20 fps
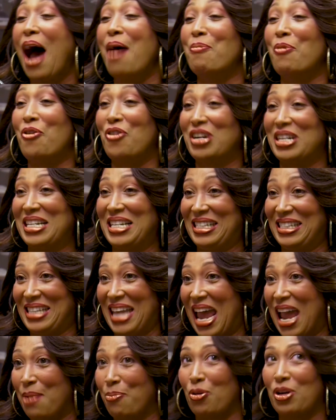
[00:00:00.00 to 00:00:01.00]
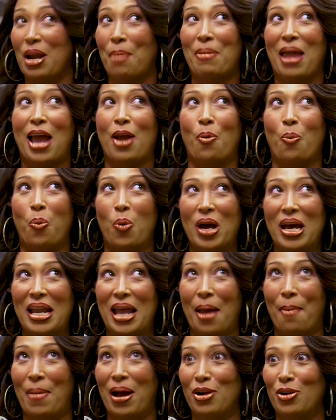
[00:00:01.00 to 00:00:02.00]
I'm on this table, and I'm like,
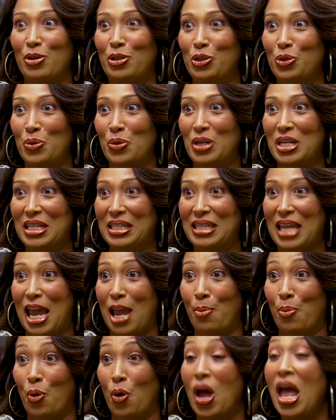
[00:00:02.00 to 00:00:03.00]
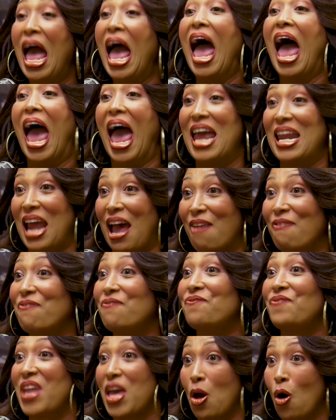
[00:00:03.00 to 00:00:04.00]
what am I going to do on this table? And I
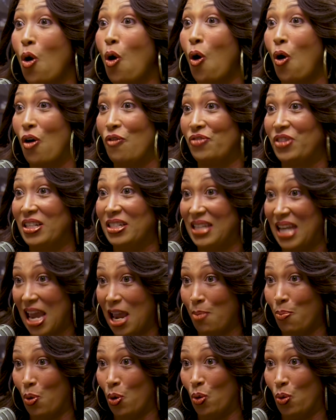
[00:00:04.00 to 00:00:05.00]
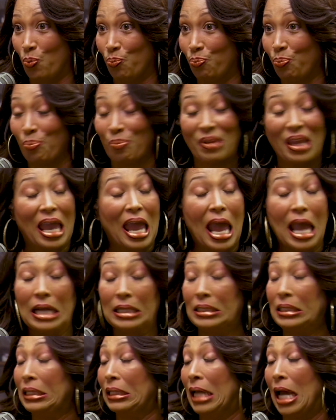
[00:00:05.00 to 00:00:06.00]
fell off the table
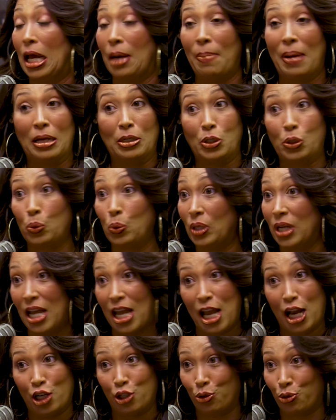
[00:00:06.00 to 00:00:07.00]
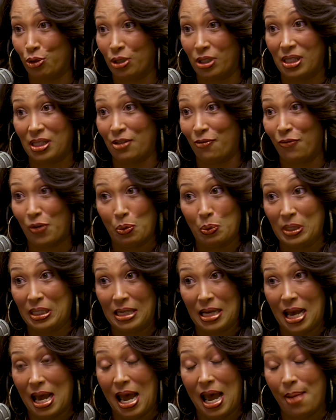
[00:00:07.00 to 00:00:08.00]
and took out about 2 of the extras the first
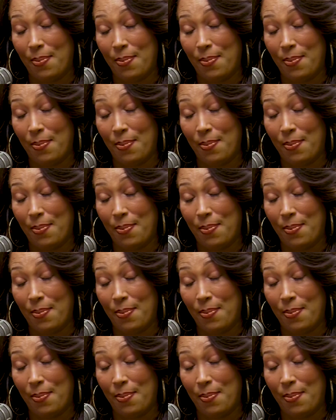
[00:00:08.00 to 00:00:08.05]
time.